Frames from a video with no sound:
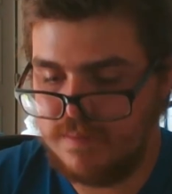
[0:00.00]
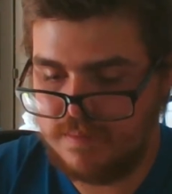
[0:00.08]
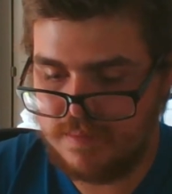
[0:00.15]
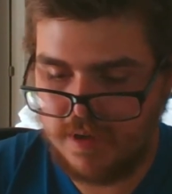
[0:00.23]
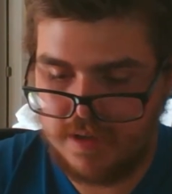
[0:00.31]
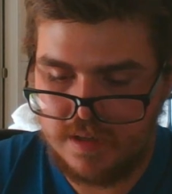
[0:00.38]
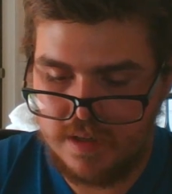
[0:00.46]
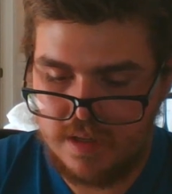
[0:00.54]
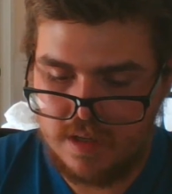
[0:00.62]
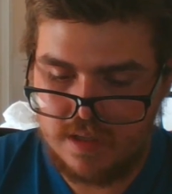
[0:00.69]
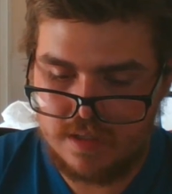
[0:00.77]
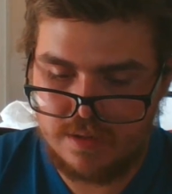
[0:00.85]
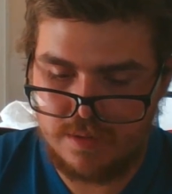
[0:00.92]
Alright,
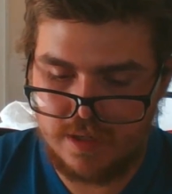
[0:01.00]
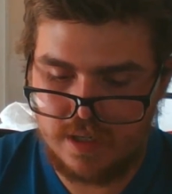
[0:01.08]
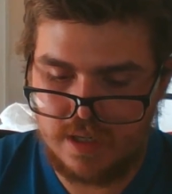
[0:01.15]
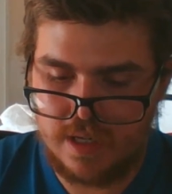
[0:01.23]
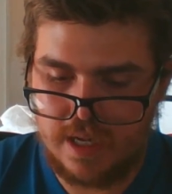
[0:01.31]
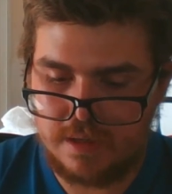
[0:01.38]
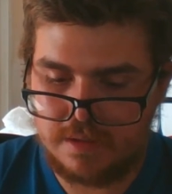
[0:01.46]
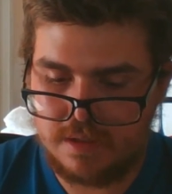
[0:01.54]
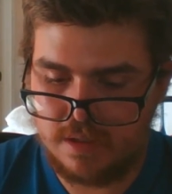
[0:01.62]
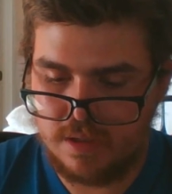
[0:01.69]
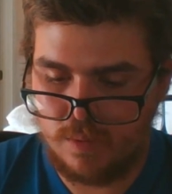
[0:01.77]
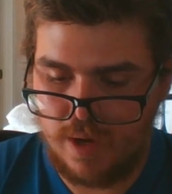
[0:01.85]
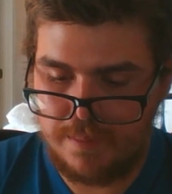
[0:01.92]
so we're gonna add it to
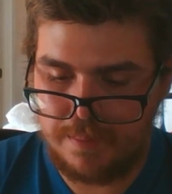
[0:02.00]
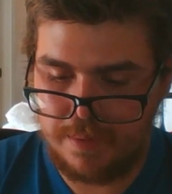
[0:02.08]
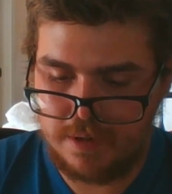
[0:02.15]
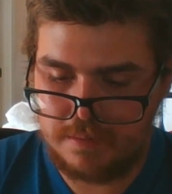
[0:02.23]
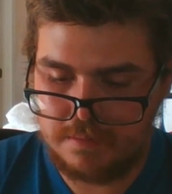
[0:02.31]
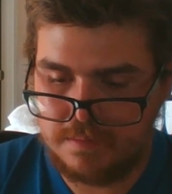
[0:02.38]
the white part.